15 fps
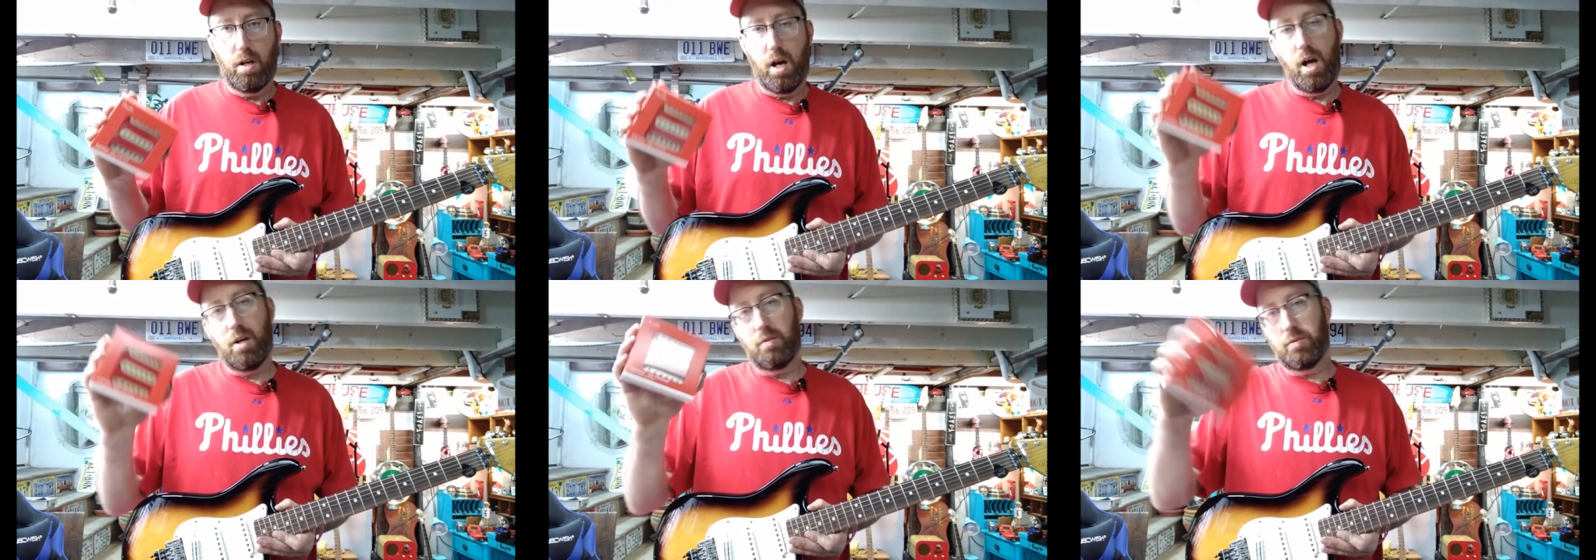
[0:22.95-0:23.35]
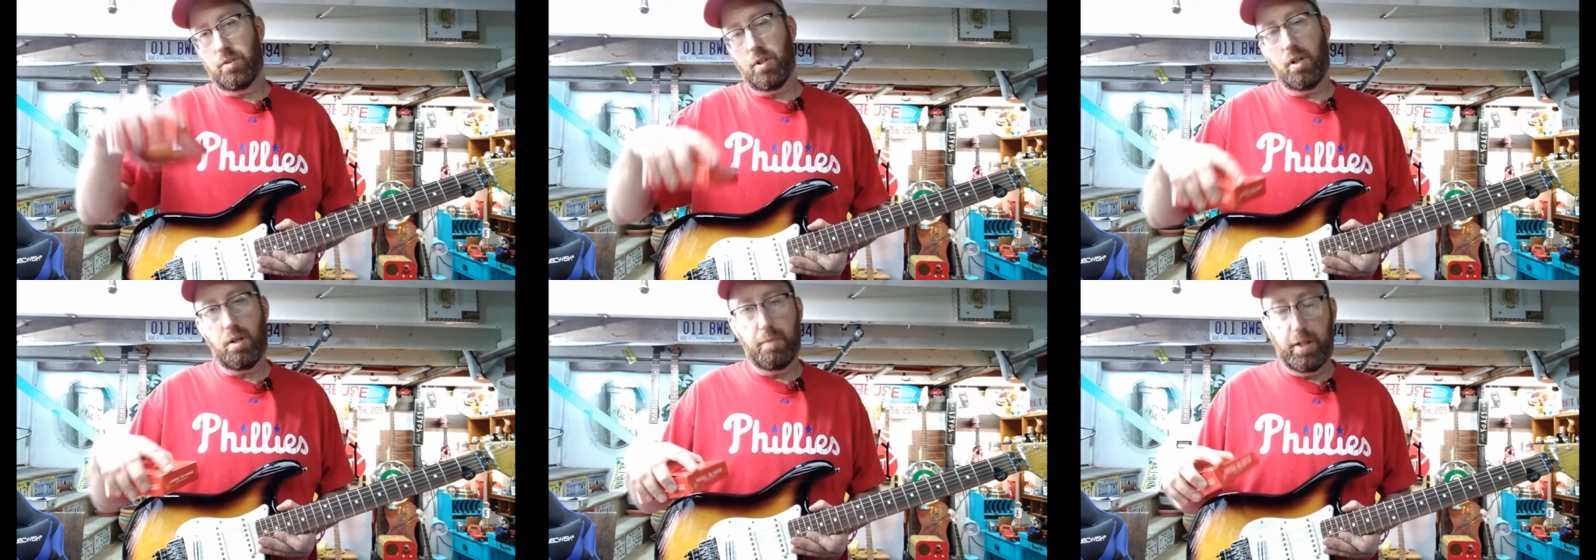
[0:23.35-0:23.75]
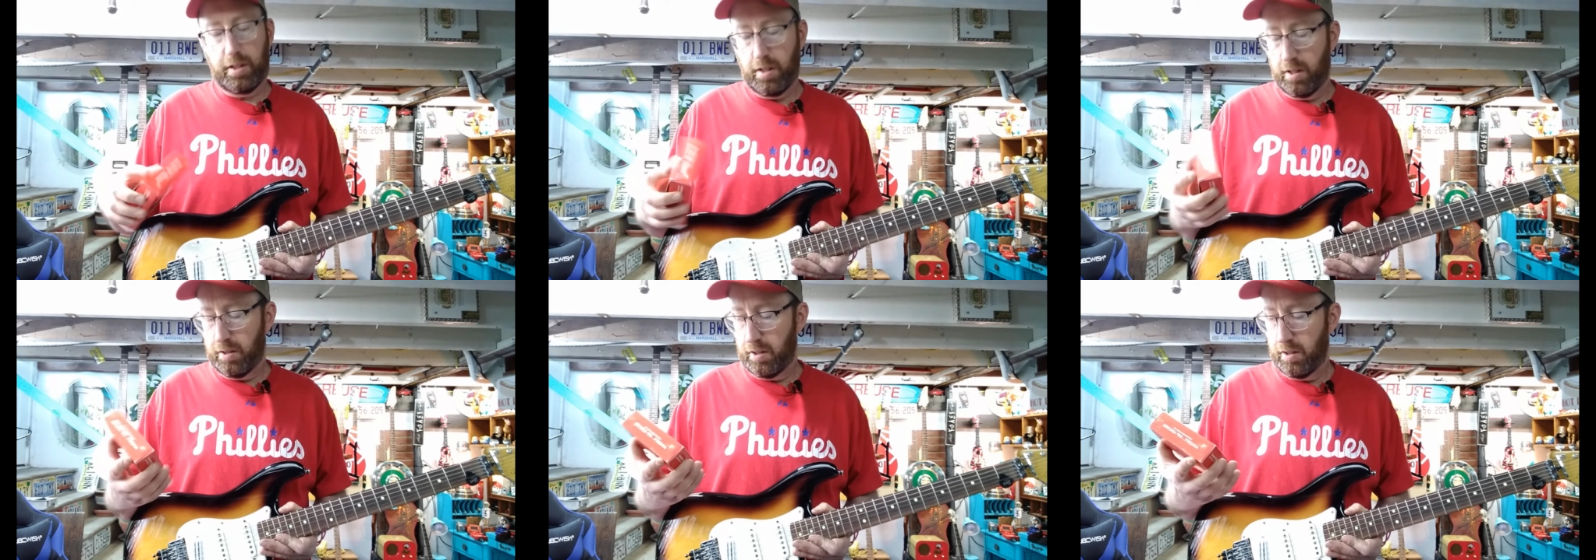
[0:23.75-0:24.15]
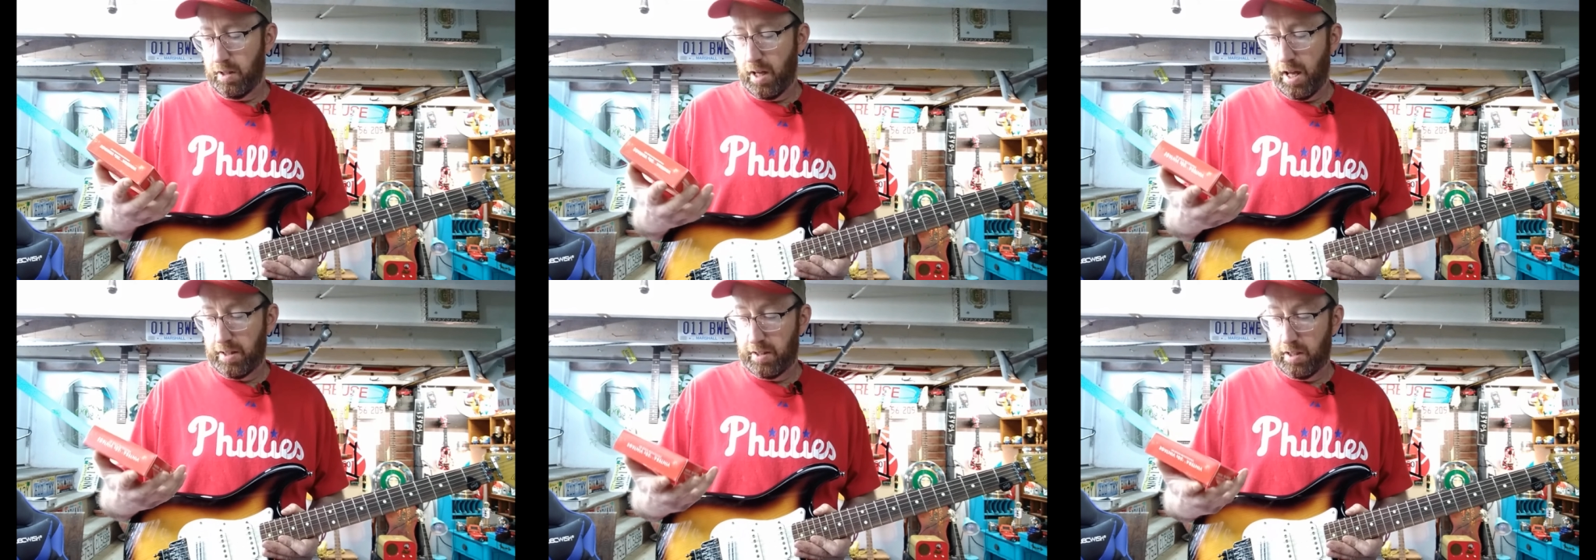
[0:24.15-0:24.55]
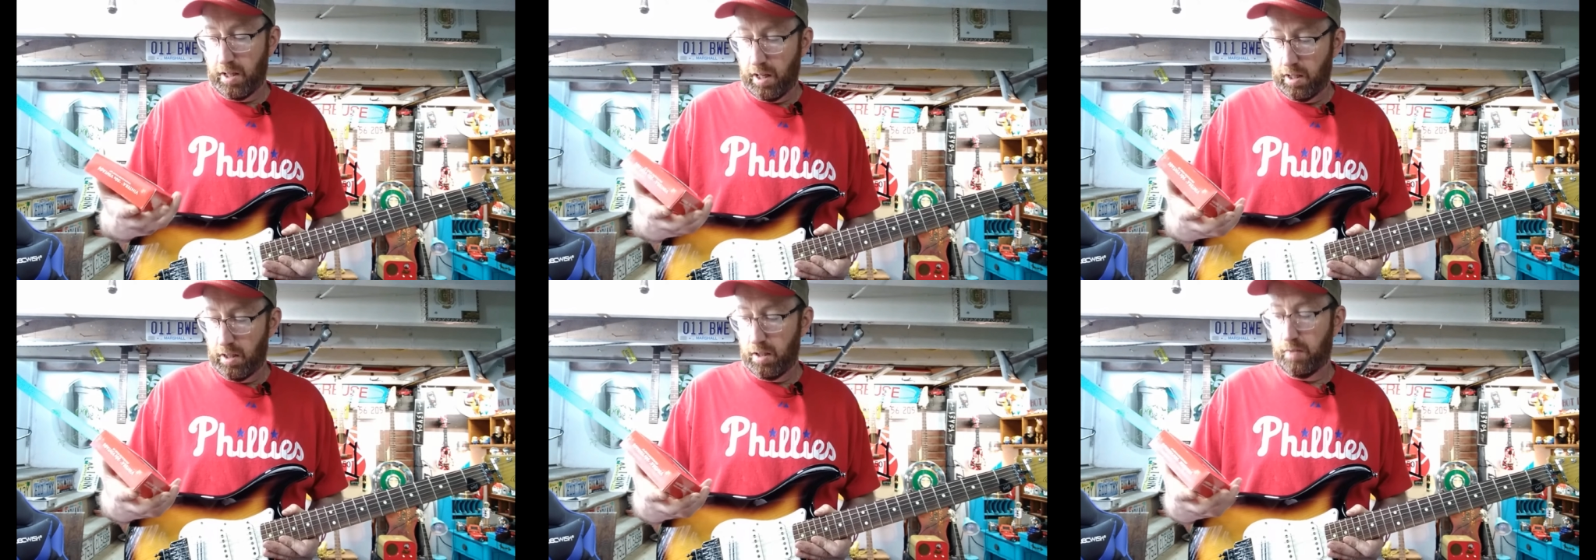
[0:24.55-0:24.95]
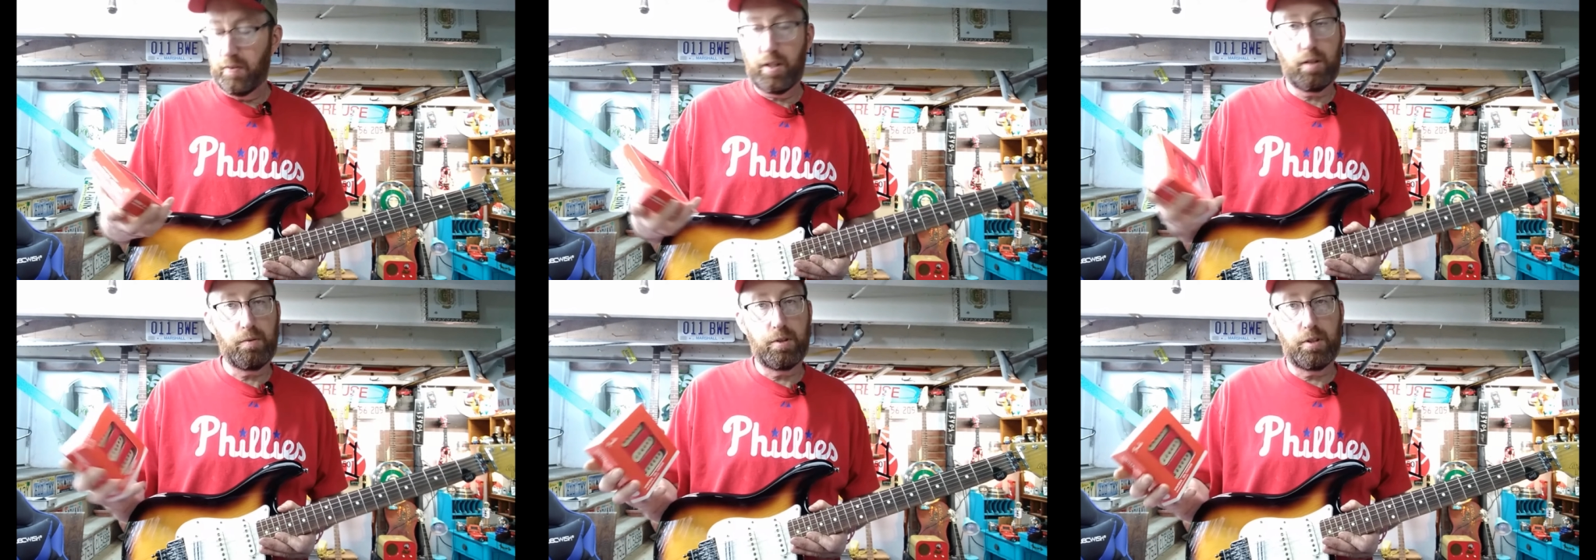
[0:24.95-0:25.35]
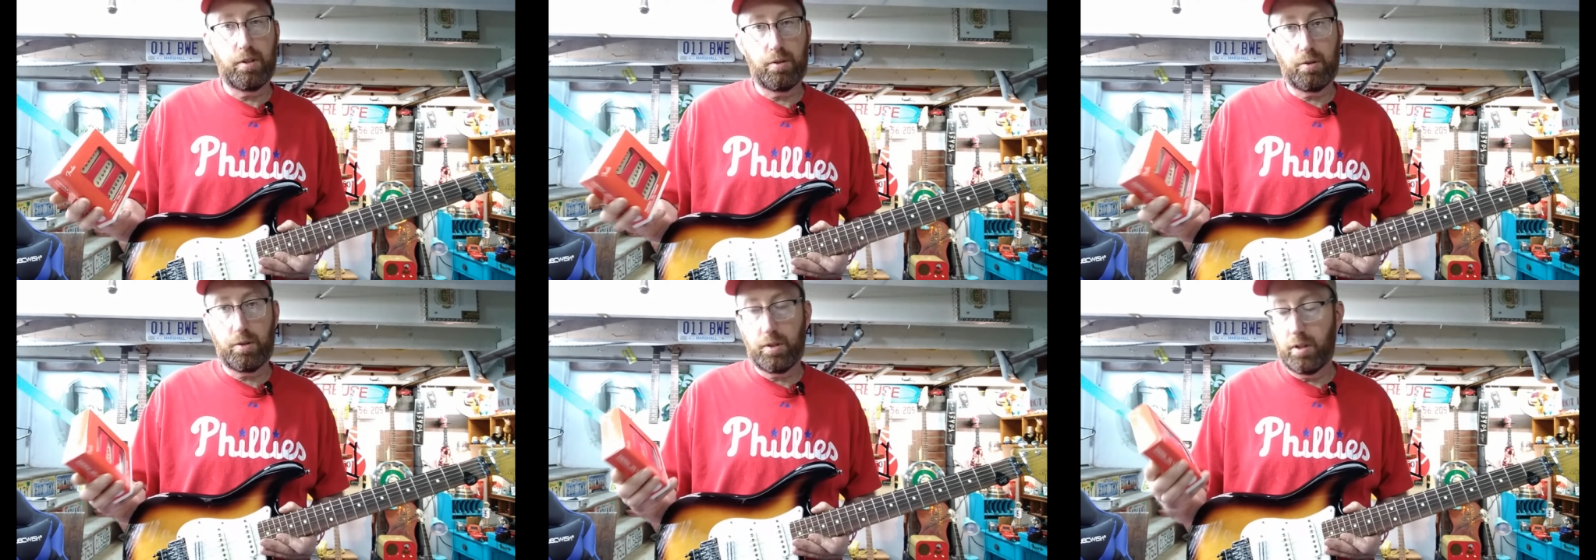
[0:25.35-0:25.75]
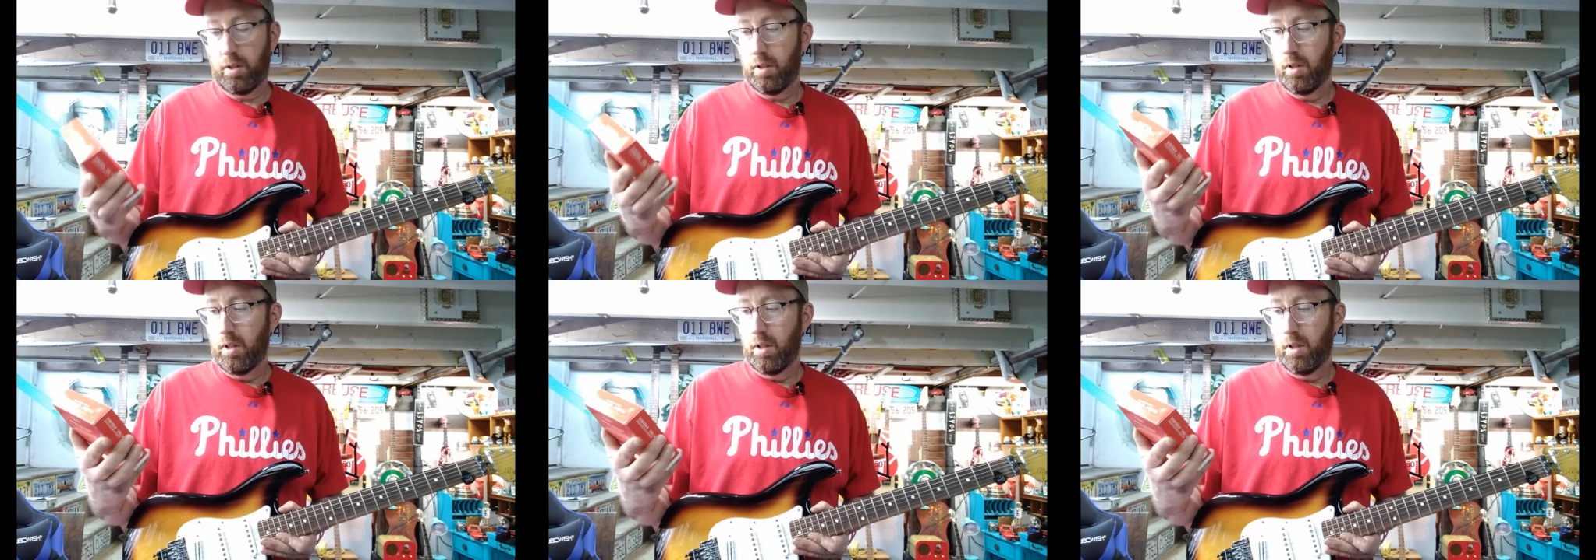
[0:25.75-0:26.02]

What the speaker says: I'll talk about that at the end if anyone's interested.